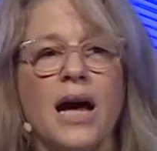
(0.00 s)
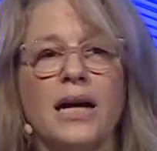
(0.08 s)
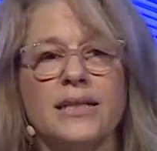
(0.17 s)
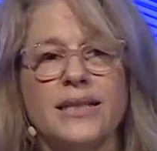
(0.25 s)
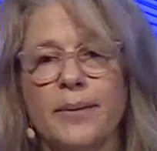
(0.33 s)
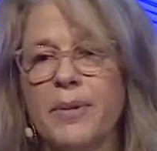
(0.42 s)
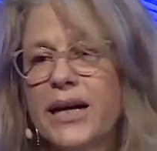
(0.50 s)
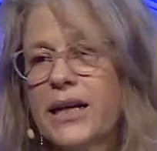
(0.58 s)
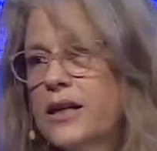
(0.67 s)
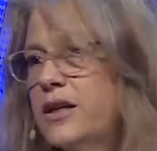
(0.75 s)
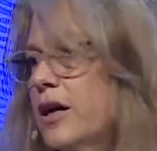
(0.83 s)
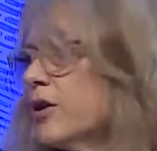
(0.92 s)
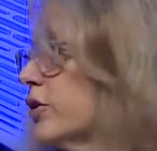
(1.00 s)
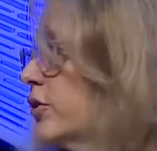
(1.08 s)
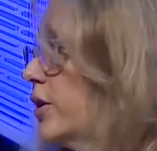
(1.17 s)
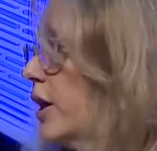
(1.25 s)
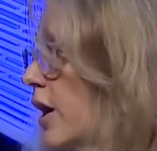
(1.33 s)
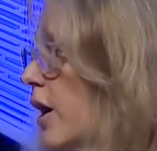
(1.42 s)
a
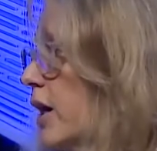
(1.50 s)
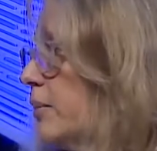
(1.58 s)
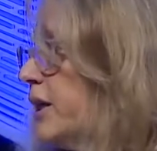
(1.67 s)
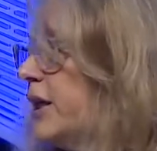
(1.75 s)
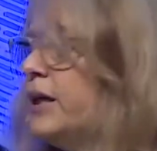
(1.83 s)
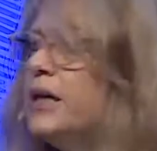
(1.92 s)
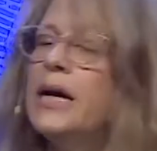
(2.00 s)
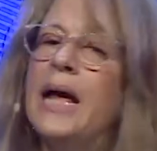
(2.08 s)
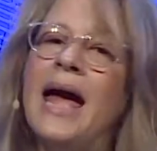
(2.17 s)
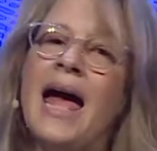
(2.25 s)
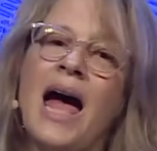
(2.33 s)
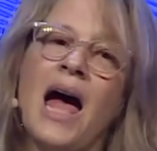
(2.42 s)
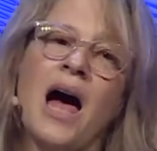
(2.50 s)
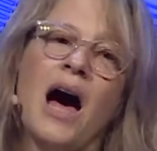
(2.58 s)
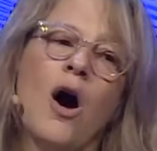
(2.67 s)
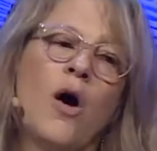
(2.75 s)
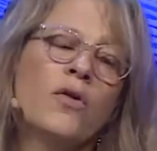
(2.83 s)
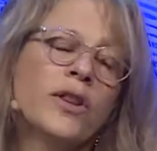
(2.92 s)
semiconductor economy.
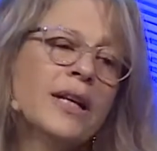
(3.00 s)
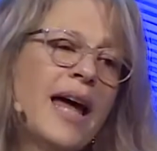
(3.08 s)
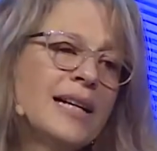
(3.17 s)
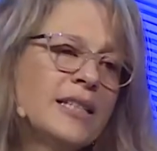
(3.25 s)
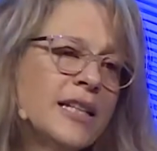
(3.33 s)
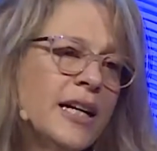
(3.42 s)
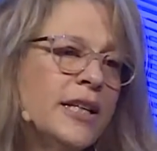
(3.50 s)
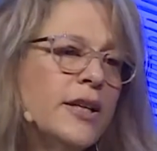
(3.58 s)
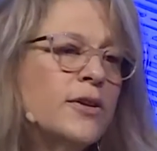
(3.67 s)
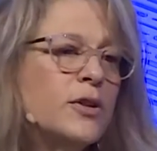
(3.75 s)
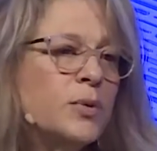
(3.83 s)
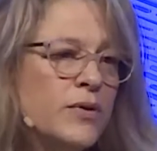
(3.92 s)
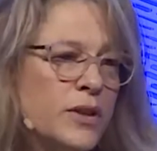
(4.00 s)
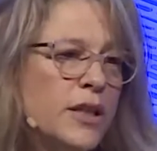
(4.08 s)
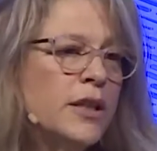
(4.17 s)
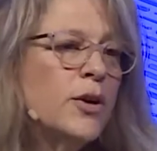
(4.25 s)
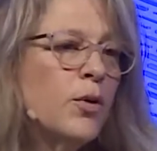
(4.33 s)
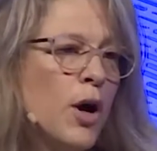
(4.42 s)
Over the last 10 years, we've
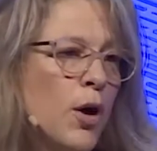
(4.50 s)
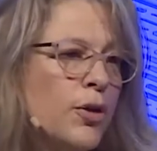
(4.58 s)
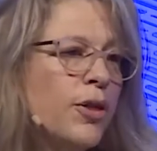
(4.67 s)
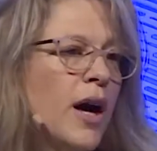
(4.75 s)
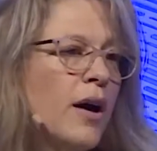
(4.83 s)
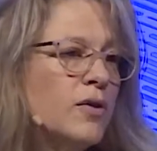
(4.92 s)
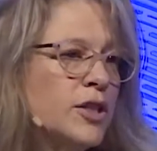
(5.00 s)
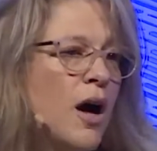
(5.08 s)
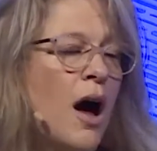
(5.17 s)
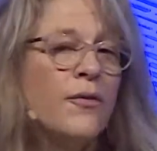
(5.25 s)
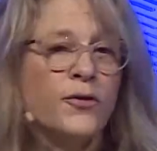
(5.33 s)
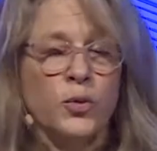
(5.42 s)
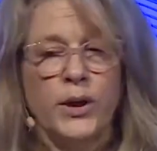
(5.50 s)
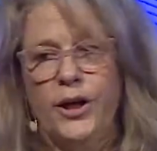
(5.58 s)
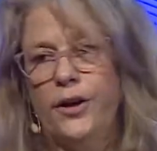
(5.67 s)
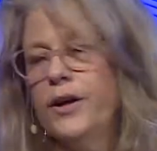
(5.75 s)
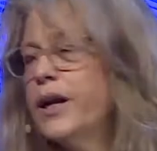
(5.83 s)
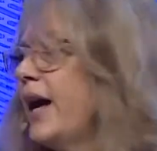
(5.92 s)
seen the growth of
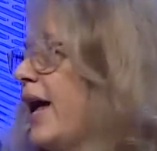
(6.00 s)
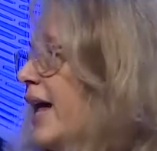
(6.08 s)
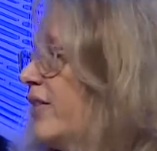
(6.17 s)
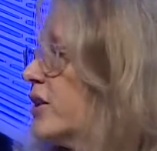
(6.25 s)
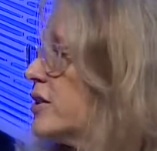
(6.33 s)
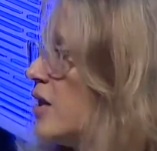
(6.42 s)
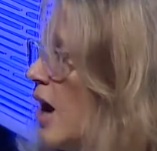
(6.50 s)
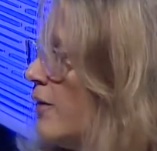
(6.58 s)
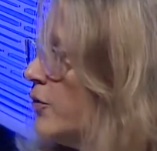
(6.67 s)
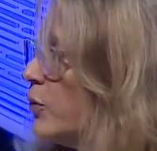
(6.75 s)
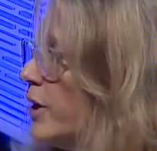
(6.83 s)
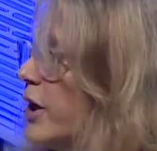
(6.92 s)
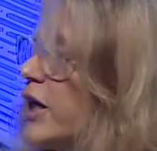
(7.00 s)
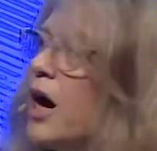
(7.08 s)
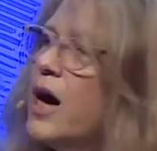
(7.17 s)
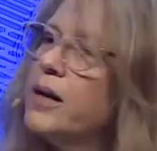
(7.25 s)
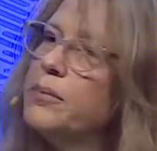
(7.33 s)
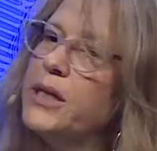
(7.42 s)
software, and the software
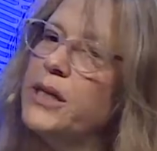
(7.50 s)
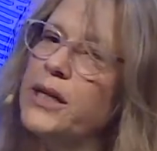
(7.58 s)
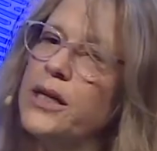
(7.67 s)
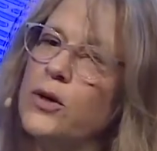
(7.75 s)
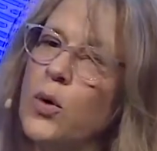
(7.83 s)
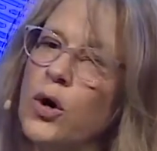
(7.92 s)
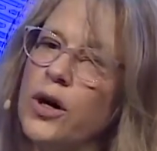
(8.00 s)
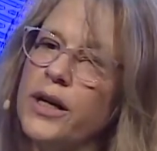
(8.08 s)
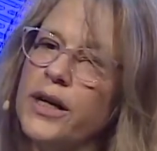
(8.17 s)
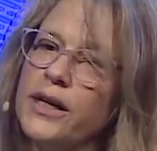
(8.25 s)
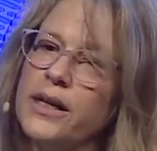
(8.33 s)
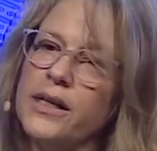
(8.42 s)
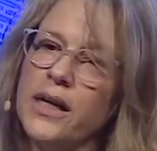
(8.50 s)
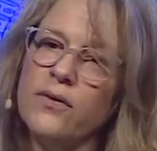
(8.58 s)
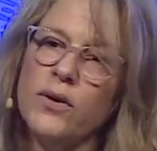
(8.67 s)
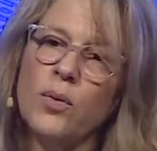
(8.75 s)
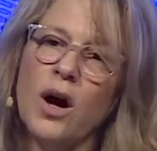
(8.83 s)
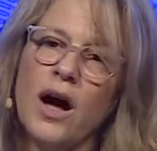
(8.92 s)
economy in Oregon has
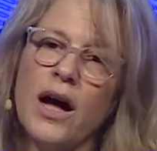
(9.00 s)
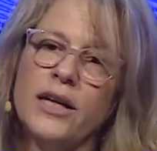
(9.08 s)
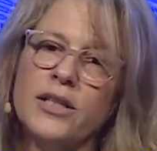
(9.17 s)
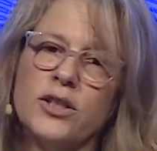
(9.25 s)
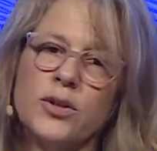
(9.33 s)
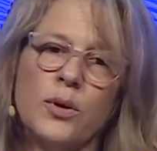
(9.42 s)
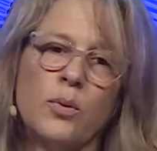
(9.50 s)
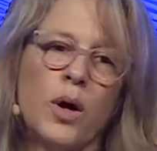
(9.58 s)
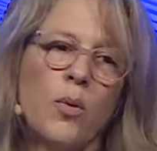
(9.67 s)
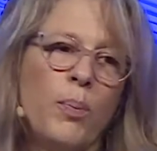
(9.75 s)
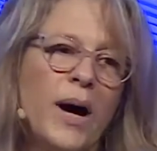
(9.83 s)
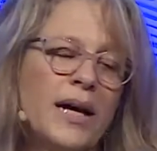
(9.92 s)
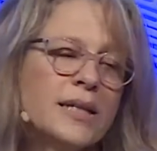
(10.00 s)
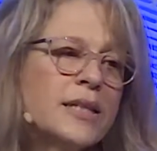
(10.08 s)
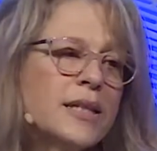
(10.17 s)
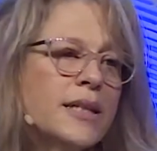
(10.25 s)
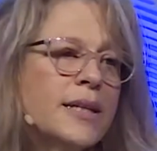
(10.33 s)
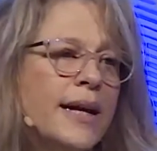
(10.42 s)
given rise to a robust
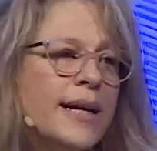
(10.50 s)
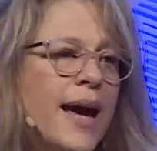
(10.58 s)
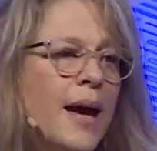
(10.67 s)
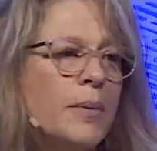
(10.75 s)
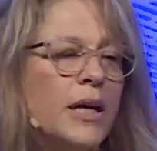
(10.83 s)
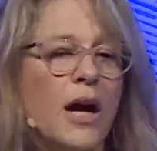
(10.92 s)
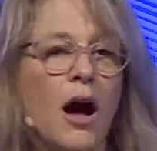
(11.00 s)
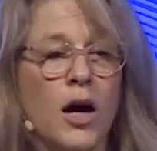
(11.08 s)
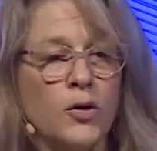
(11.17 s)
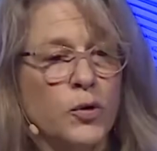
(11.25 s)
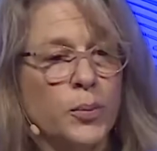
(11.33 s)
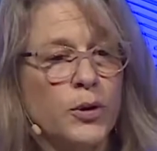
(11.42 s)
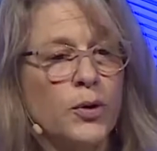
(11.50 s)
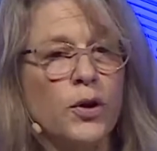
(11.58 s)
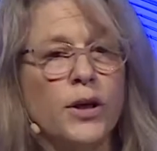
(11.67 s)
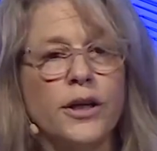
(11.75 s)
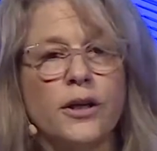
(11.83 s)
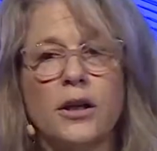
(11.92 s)
and dynamic
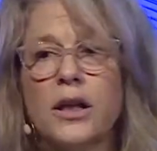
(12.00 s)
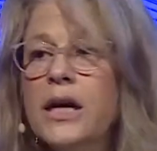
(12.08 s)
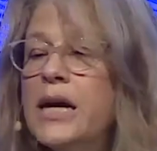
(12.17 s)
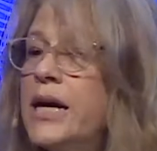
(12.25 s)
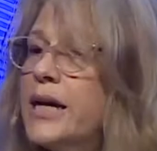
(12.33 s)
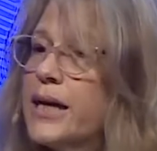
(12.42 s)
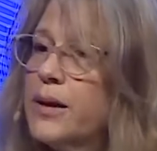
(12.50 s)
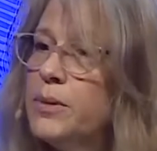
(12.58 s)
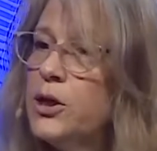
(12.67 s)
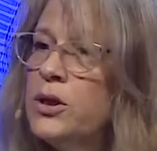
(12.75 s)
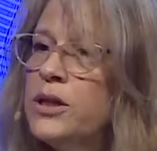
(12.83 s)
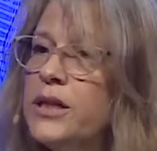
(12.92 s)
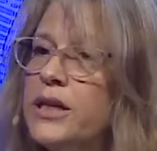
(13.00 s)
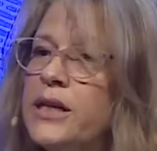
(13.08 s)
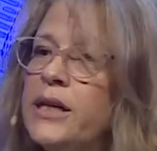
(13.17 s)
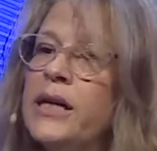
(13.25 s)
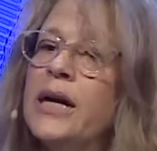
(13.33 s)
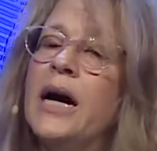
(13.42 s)
entrepreneurial
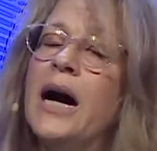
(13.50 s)
community